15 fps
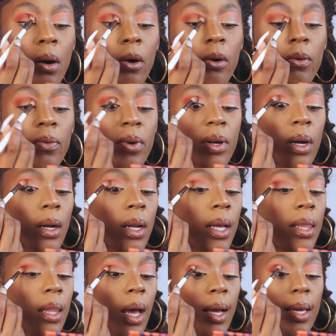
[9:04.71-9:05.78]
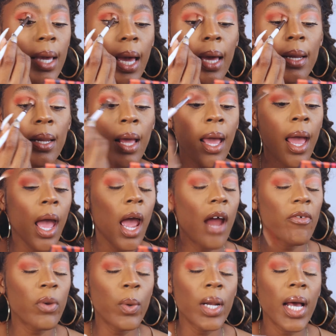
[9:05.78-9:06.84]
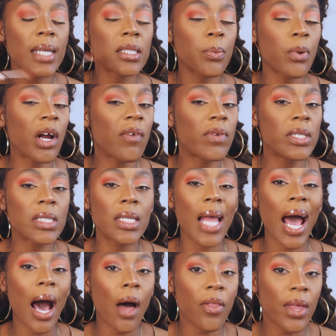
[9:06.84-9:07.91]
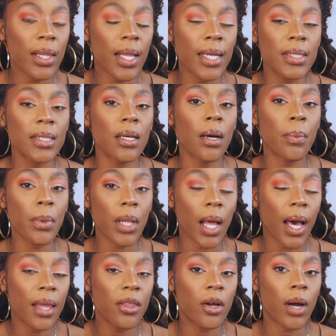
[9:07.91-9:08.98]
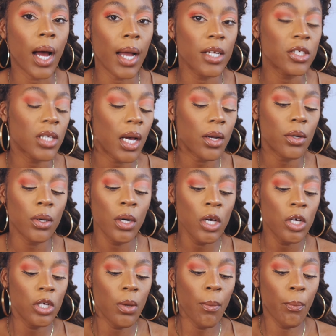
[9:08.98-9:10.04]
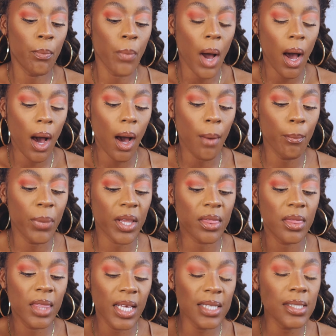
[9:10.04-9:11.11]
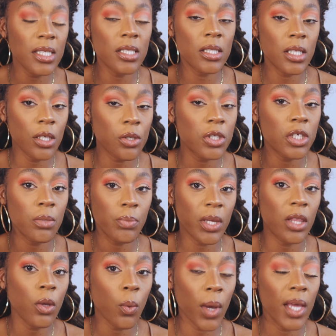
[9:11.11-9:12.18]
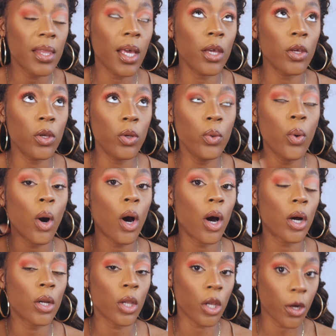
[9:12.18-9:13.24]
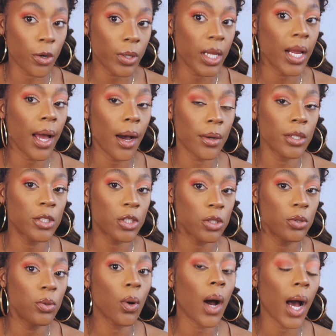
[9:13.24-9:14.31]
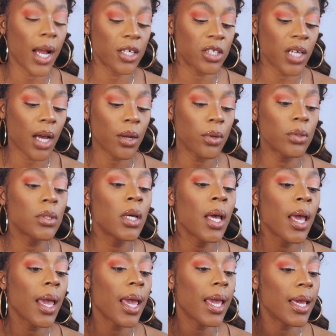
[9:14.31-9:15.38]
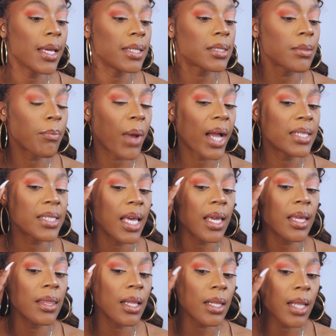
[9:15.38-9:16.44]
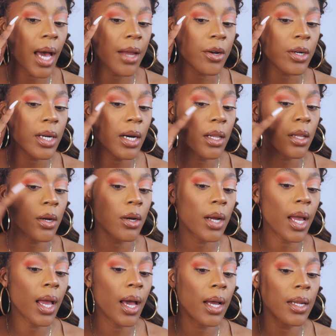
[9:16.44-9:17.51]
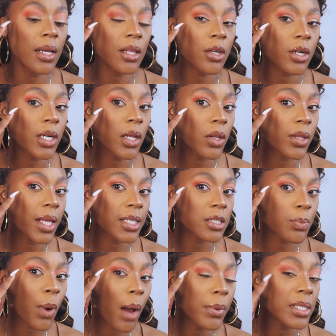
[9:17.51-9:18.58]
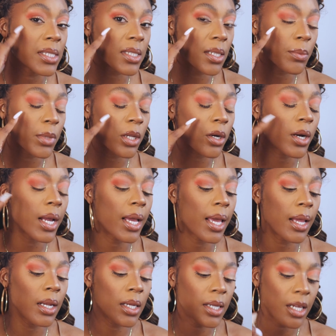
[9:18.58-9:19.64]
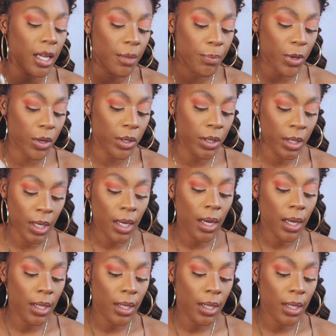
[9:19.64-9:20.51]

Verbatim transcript: over. And again, everyone has a preference in how they like to apply their eyeshadow. Um, but this is still should be the way that you are learning how to do eyeshadow is by taking the lighter color, another color that's probably similar and deeper,